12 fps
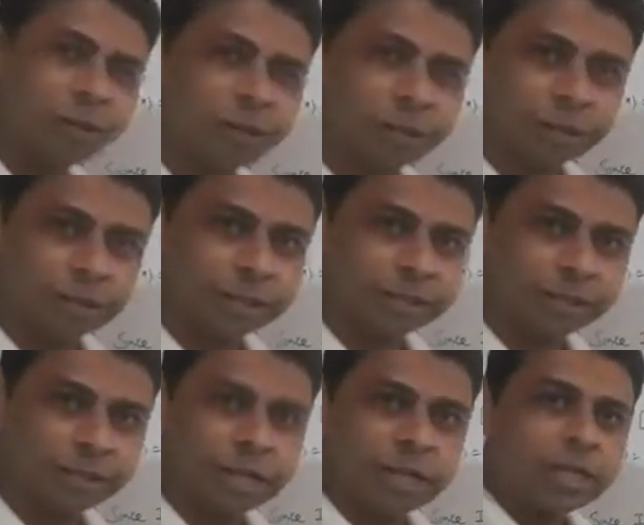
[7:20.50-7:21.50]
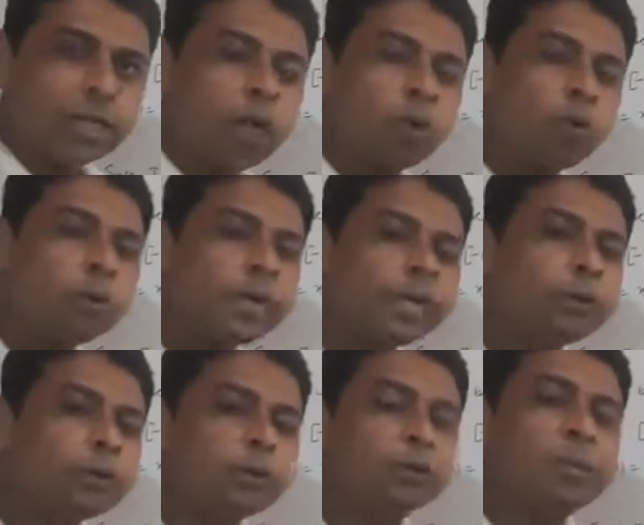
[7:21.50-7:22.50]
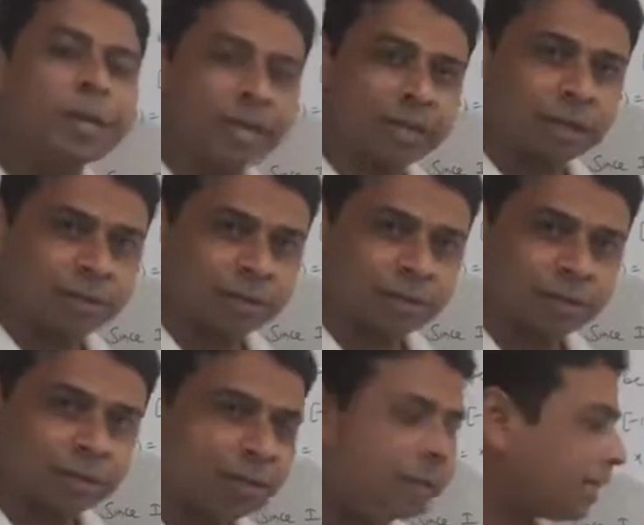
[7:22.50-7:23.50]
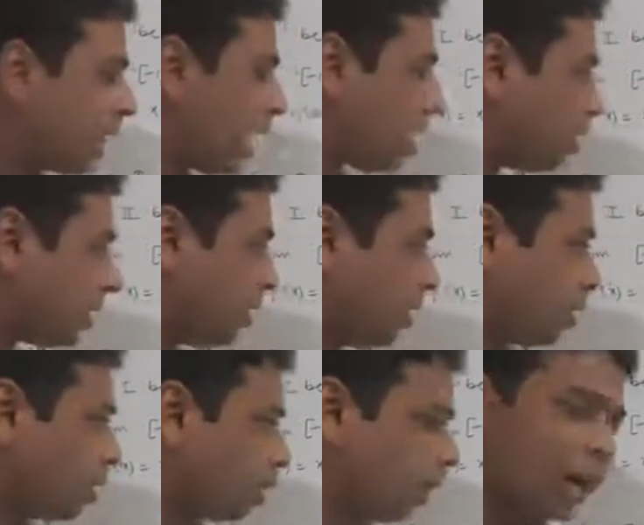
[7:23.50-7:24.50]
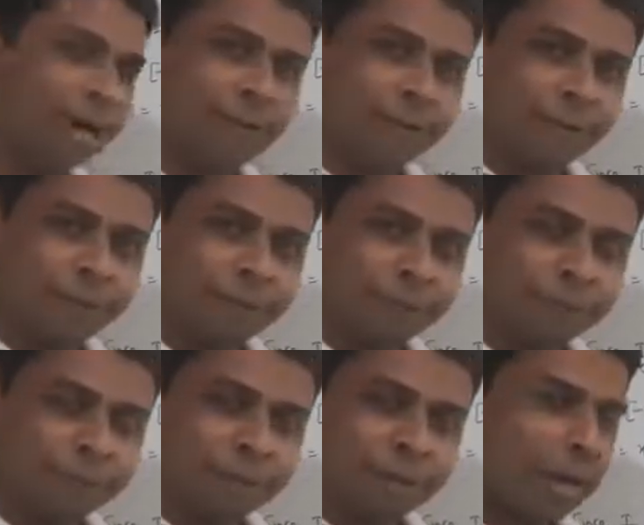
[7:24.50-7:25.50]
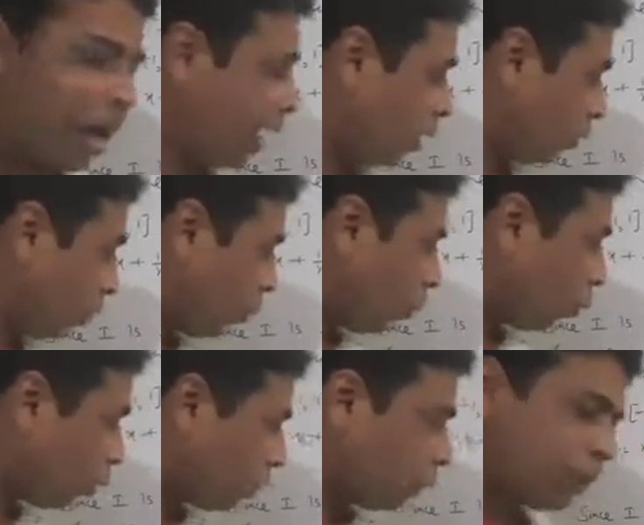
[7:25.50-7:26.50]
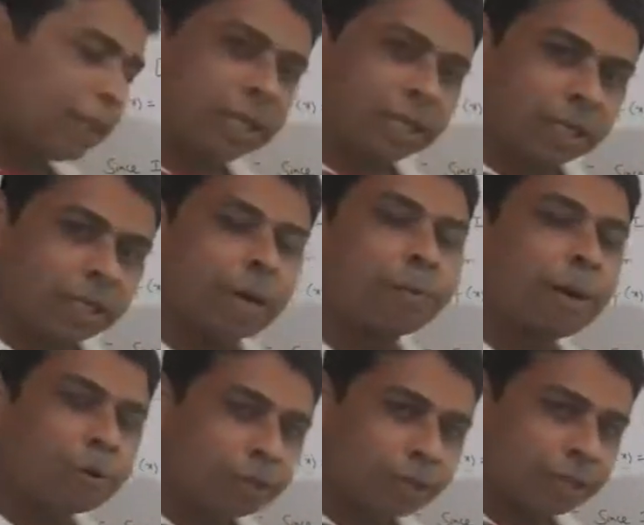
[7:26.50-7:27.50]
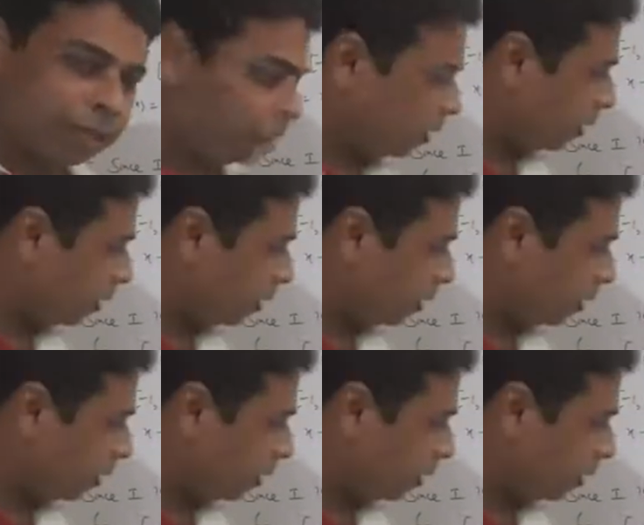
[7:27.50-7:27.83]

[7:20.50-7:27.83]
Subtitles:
dash x. Now only to speak that it is your I, and what do you think about here,